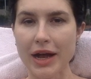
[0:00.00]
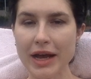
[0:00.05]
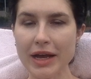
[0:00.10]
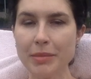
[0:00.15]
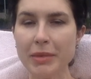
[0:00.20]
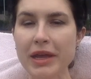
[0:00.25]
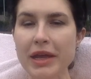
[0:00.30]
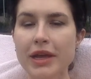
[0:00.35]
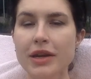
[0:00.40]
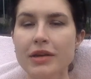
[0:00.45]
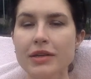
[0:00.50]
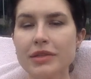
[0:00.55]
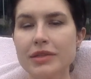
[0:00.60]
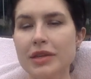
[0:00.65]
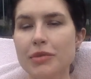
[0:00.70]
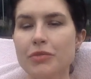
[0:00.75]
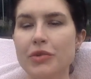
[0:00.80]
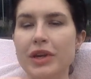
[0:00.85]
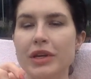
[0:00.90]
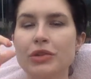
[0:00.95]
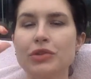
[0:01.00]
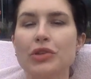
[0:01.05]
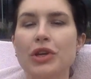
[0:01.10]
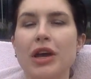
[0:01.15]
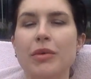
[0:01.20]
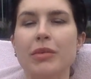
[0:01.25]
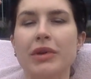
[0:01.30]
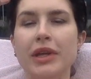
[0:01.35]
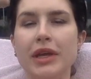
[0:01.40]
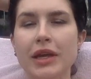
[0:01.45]
I'm here somewhere in
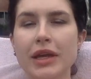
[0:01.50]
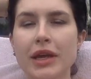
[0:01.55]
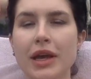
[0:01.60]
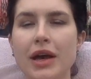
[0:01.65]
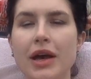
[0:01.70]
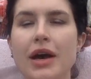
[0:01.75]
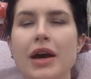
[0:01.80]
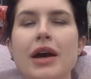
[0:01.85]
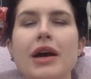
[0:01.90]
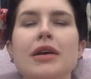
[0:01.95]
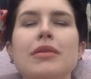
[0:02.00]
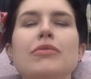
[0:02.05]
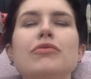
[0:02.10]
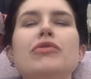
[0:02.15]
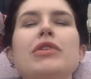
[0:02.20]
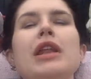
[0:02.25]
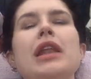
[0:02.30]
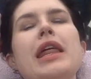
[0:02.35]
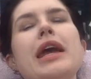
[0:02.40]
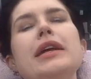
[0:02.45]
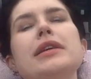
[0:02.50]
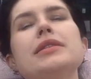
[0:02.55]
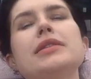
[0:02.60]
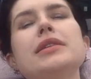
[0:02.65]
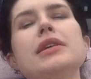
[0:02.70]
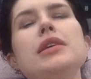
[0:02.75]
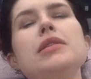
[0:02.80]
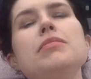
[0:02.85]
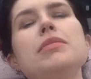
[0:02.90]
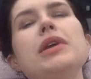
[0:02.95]
Germany,
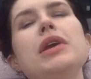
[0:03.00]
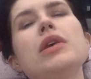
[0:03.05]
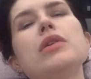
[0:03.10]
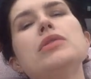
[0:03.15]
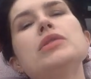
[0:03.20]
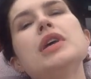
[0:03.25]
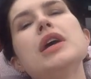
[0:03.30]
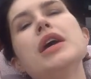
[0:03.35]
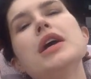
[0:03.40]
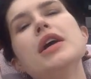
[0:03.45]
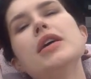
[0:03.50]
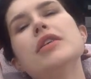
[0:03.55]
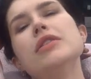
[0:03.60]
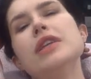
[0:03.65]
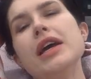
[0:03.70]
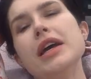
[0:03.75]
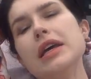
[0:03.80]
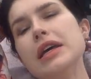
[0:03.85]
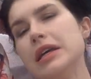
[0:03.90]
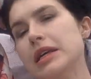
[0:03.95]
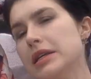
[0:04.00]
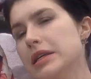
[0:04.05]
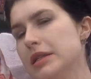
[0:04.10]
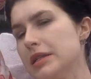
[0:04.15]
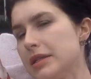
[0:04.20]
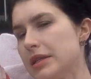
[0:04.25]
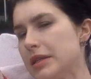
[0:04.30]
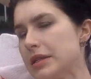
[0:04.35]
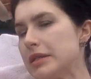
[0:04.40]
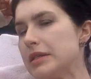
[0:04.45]
relaxing, because there
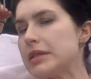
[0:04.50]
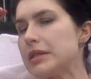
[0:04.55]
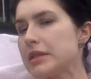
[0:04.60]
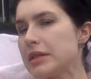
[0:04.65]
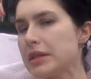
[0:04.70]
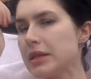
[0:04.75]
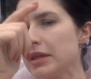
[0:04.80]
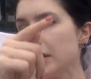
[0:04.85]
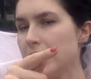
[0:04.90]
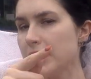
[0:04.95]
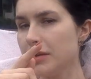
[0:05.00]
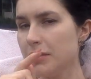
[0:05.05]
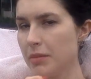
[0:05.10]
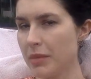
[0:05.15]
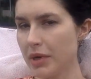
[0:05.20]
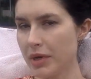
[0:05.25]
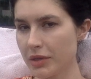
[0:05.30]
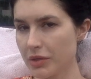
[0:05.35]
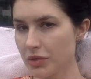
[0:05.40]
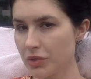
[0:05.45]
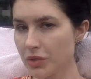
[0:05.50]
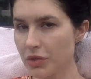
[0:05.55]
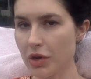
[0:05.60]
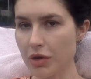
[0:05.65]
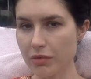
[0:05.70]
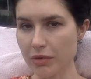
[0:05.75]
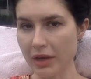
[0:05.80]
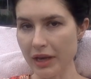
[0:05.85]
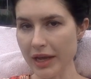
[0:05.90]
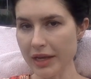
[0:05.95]
is a skin-mind
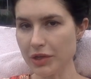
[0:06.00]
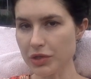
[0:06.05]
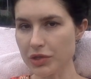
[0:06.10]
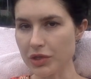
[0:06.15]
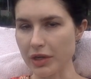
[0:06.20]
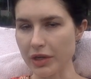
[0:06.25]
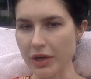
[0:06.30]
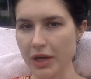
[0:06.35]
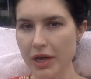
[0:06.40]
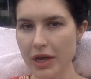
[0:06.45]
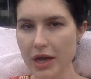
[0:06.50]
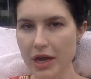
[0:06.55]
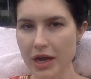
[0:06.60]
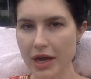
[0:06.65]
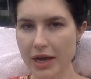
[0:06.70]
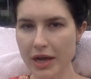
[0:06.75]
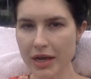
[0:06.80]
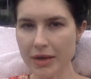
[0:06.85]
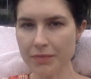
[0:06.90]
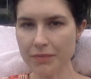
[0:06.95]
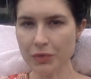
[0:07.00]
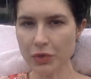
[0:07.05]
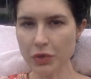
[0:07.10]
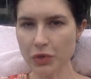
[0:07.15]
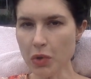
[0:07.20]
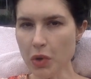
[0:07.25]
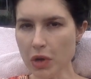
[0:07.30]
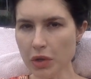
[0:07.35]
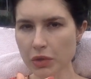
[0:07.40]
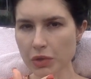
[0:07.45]
correlation.
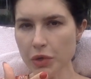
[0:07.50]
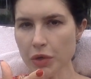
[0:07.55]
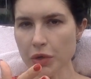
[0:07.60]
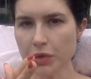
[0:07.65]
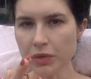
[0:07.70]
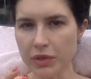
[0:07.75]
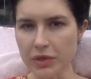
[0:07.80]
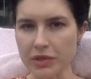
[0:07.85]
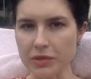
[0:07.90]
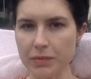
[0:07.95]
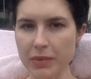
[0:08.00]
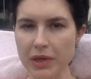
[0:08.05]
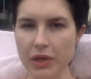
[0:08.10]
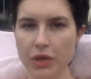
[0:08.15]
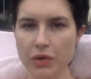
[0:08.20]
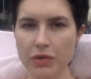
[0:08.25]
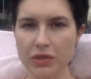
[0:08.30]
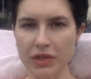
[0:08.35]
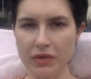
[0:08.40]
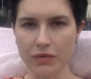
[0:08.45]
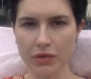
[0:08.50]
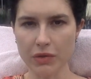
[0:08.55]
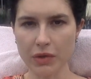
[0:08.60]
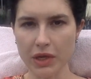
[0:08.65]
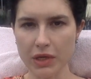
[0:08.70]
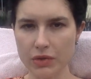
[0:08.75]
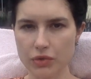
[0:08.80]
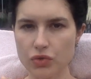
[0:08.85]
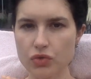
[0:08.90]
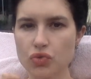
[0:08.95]
You all know this, because if you
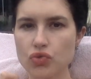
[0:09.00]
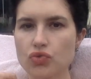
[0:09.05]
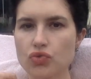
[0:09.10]
get